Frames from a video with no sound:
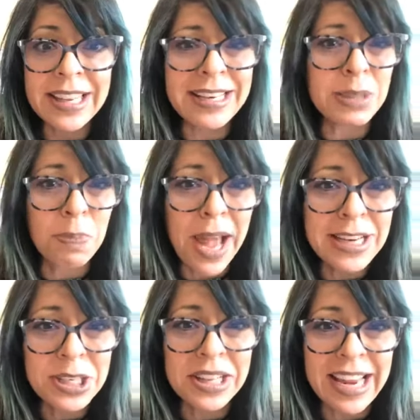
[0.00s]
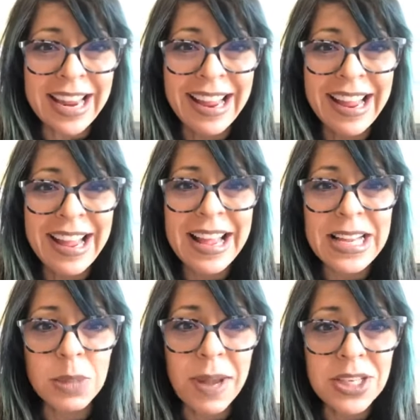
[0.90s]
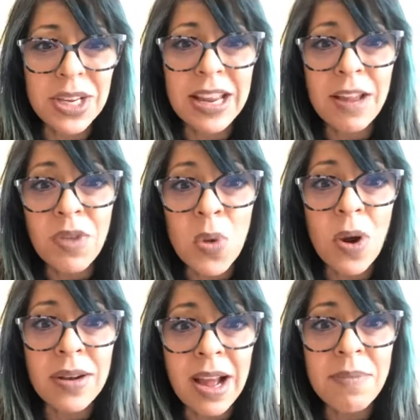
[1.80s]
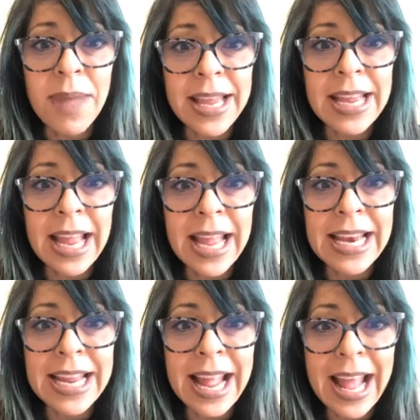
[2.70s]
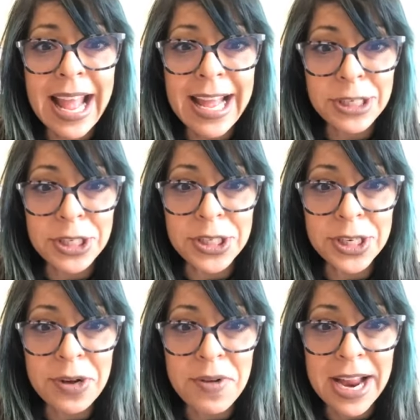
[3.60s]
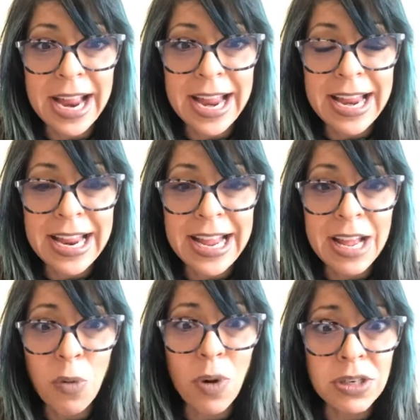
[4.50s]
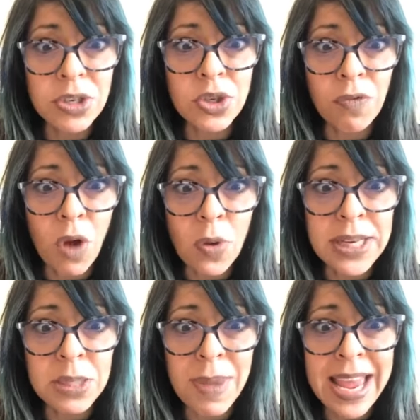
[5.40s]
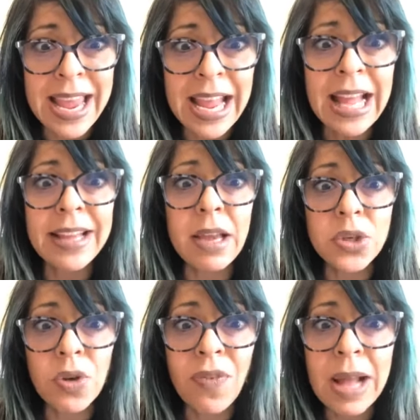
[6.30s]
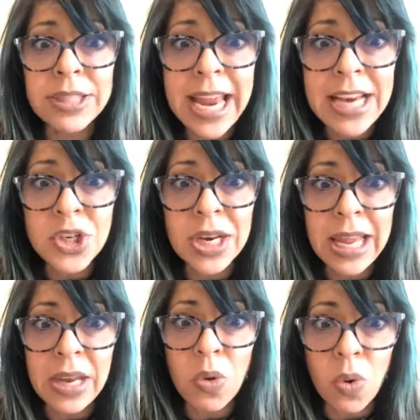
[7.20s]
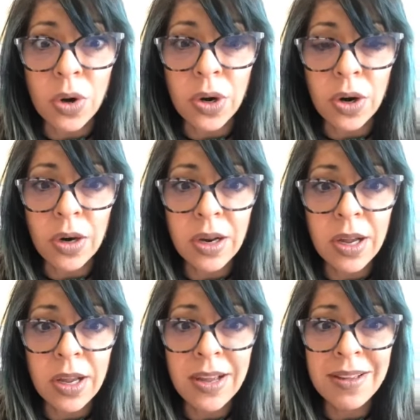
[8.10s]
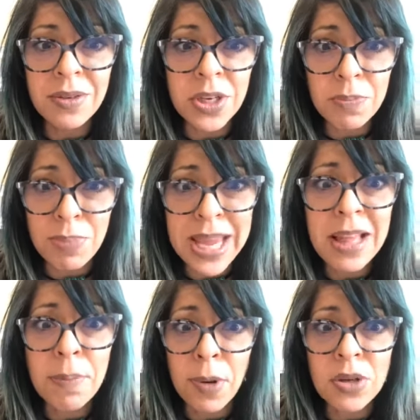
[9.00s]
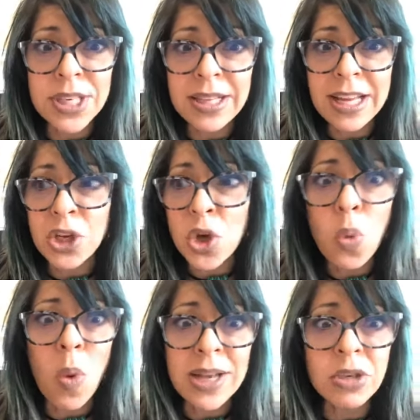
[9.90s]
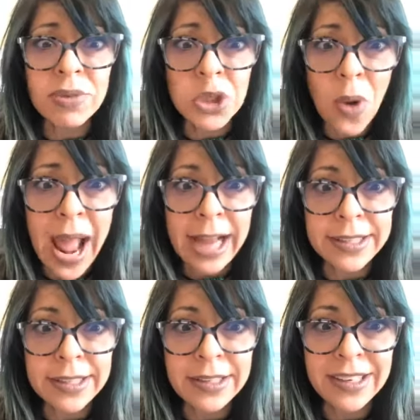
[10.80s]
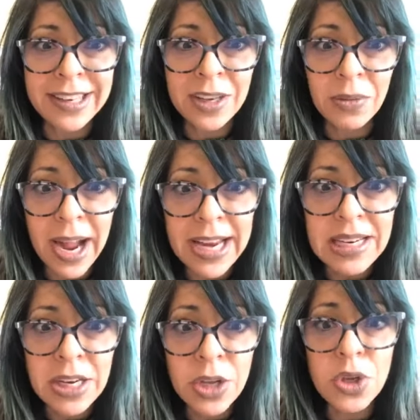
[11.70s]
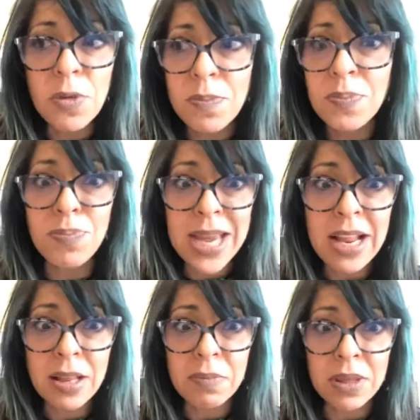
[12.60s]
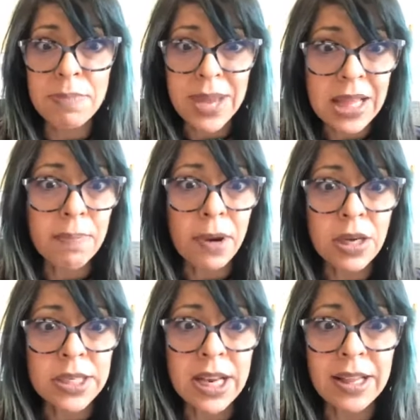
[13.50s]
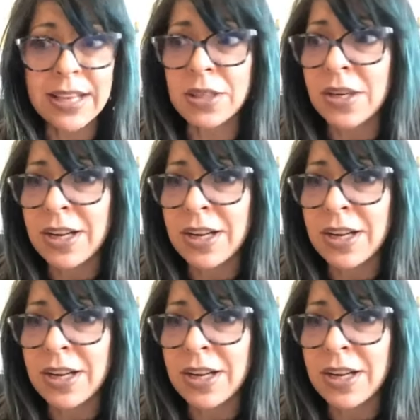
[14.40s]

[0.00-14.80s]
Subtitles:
especially if you are not making any cash, okay? Where should your focus be? Get your foundation in order. Be the person that you want to attract, right? You be the person that's